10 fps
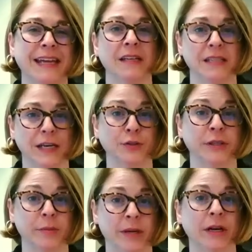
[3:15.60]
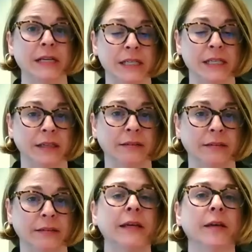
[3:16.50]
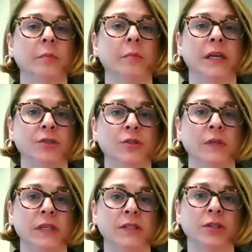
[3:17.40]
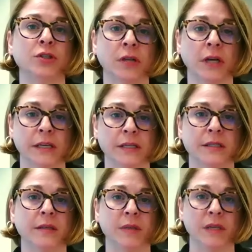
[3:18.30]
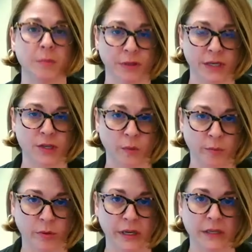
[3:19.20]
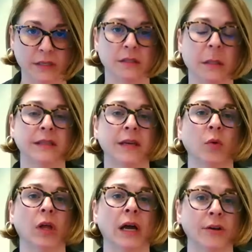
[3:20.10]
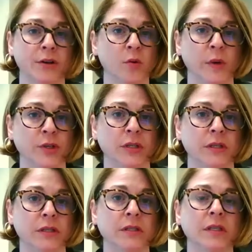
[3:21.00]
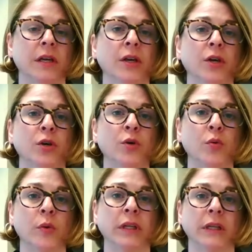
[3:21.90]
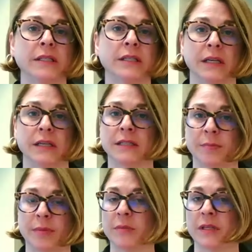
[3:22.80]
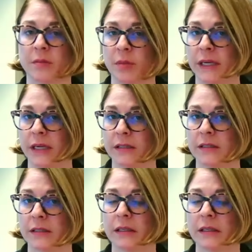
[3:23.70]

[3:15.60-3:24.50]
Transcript: is actually a better idea because you need to trust the people that you appoint that they will honor your wishes, who really is going to step up to the plate.